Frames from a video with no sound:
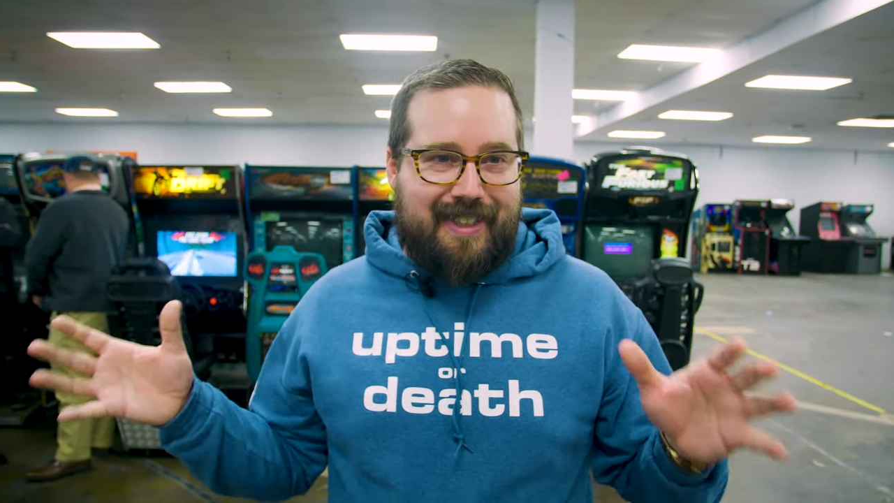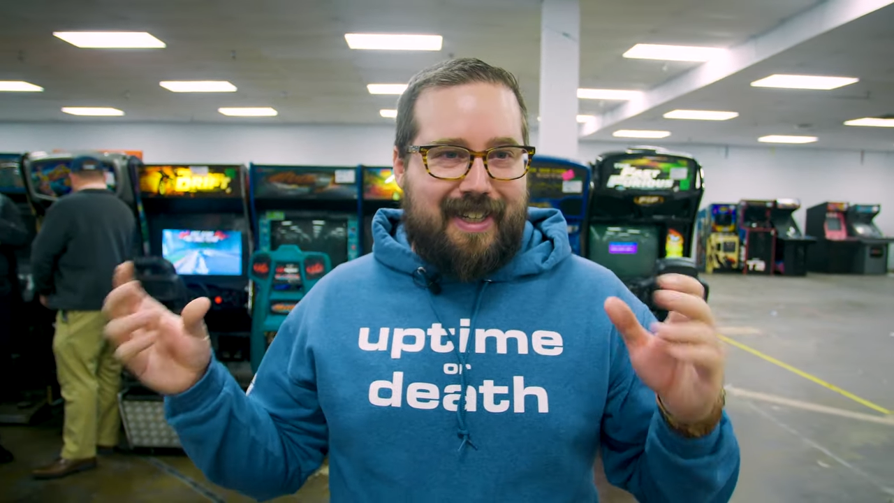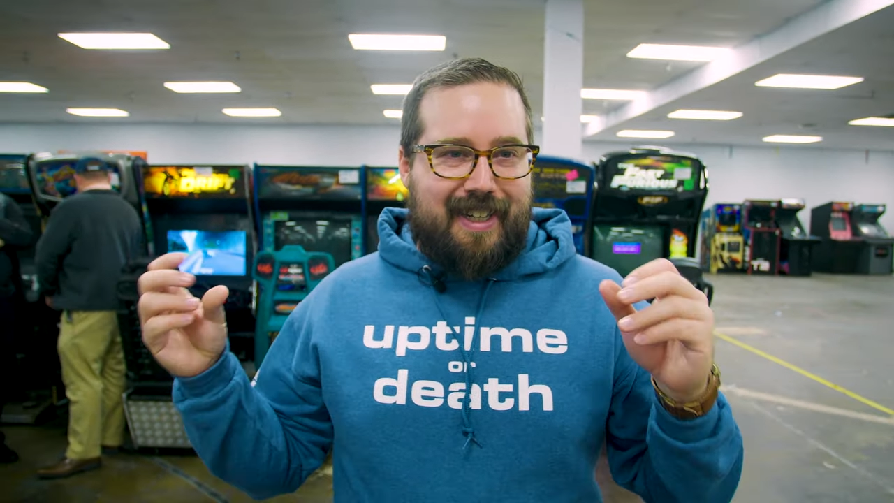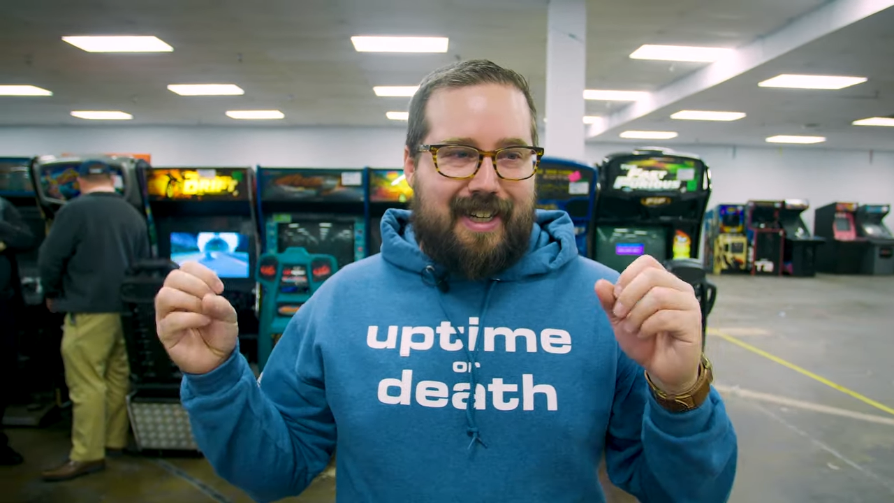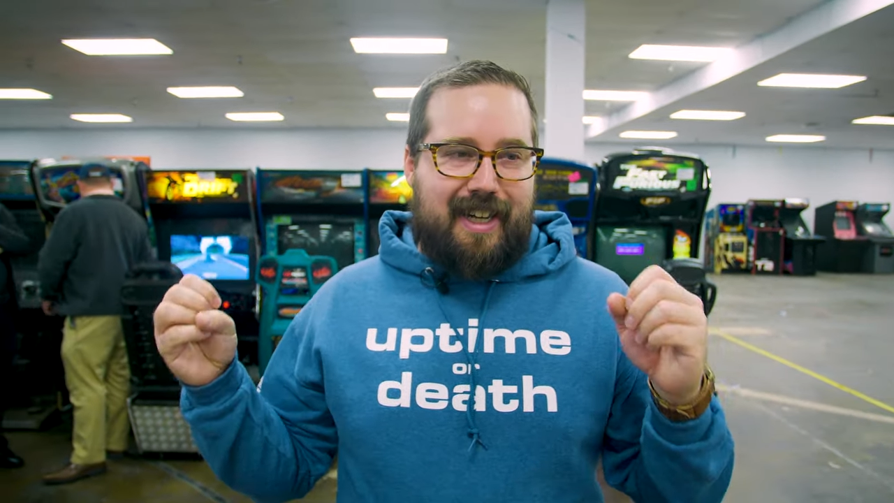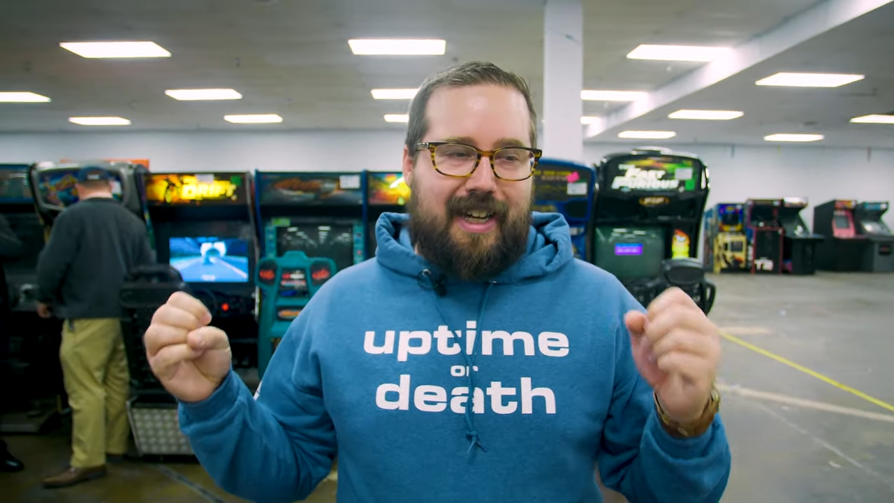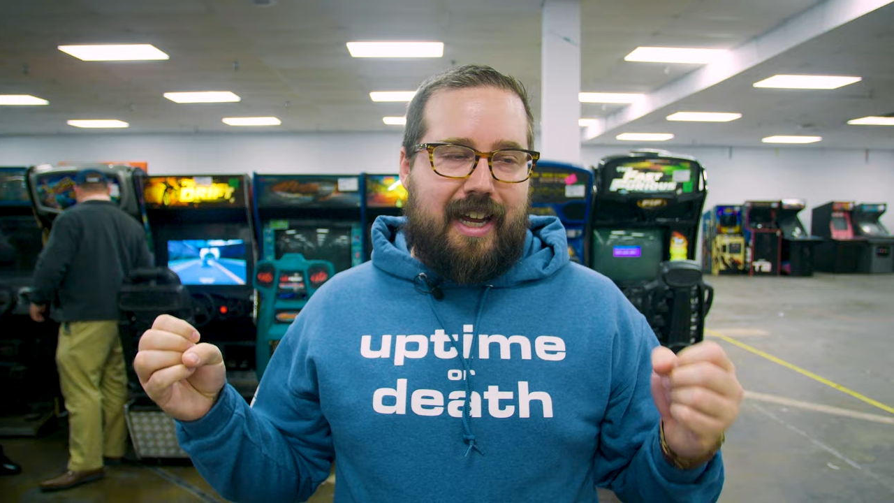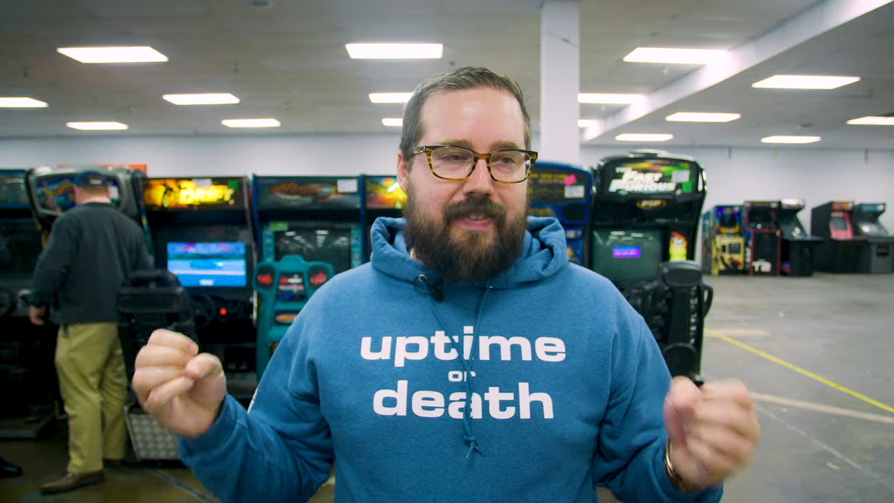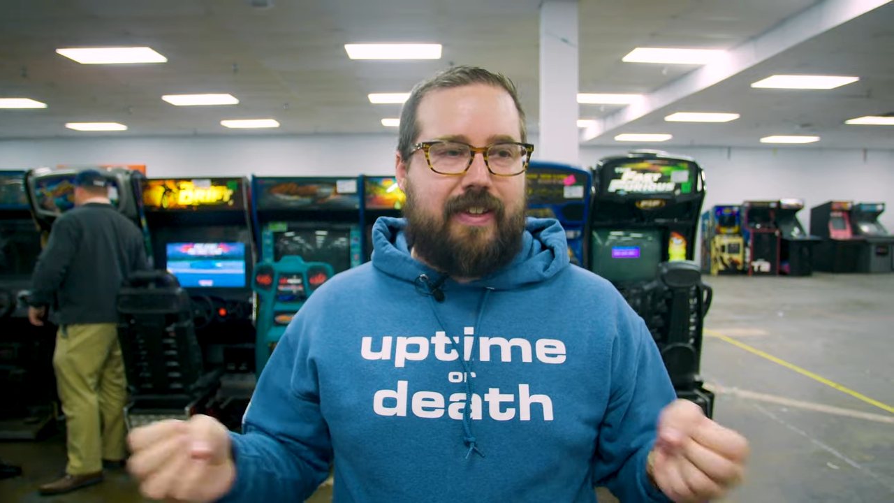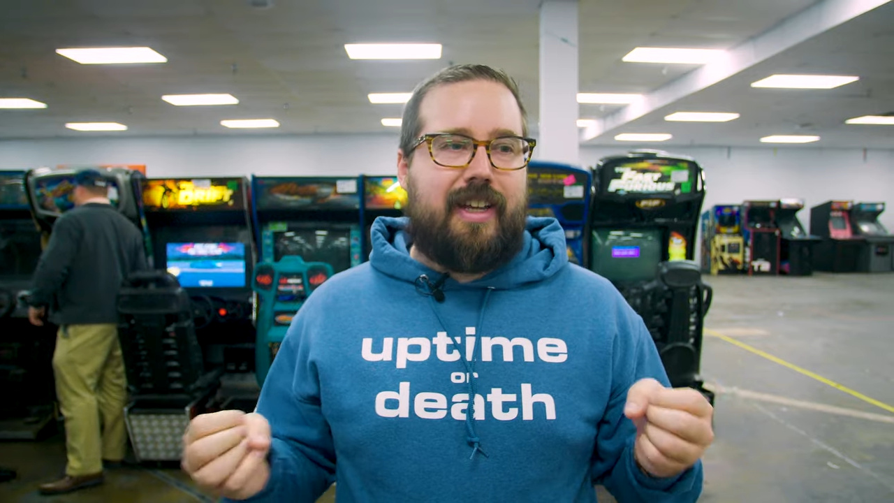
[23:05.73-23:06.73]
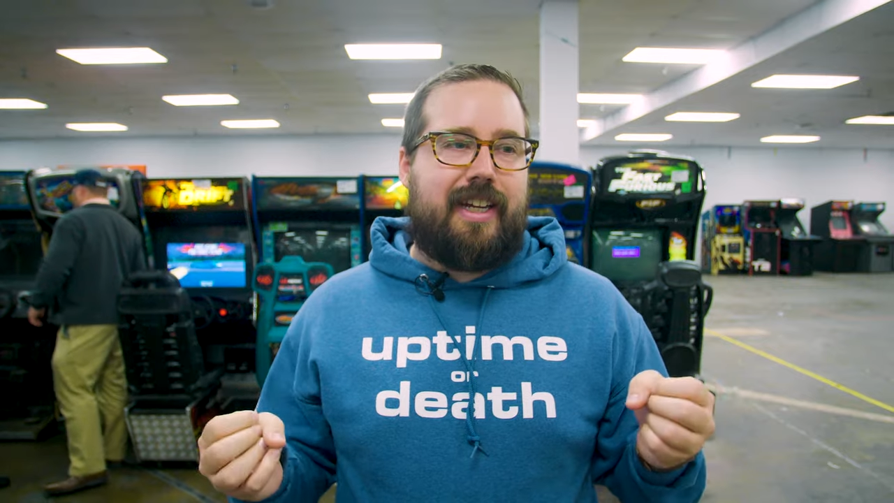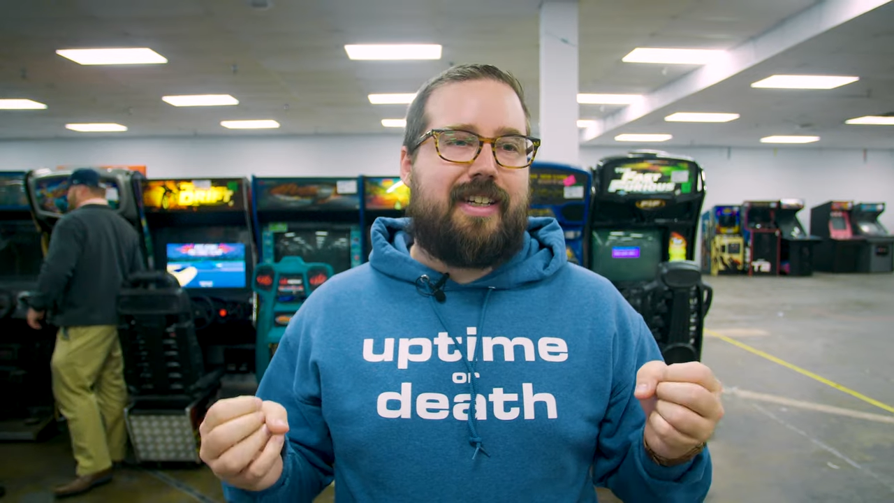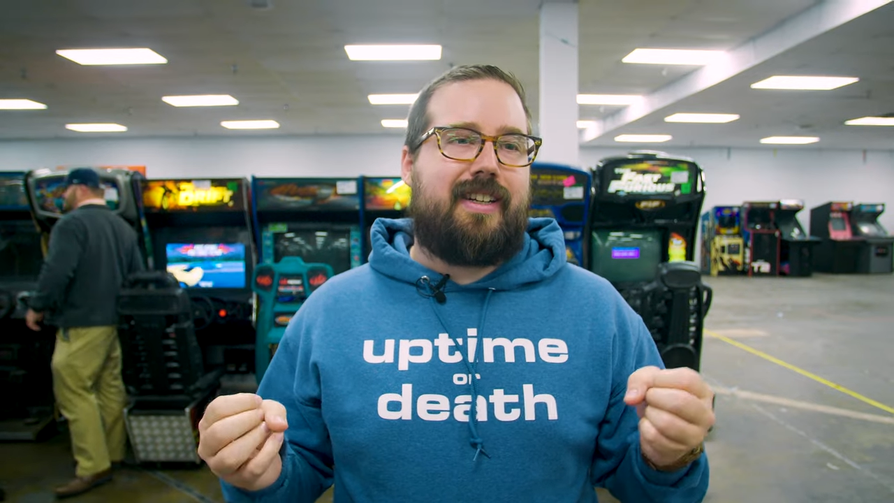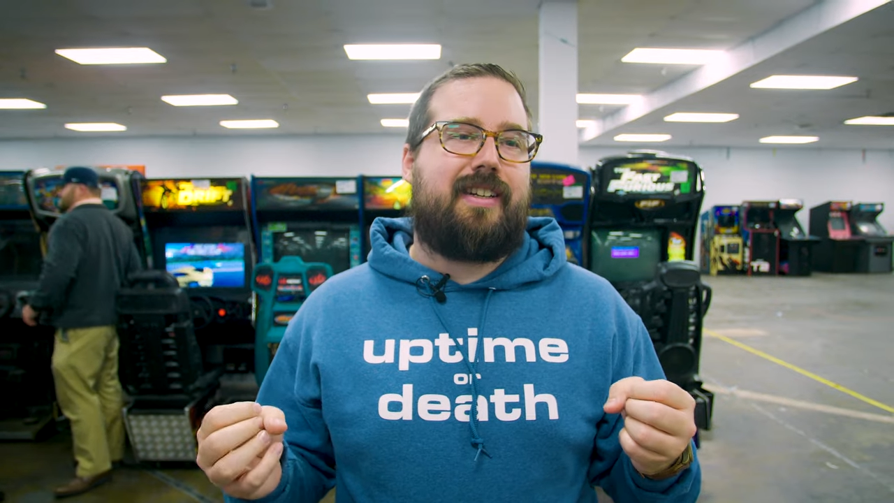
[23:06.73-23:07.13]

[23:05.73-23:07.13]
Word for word: uh, I feel like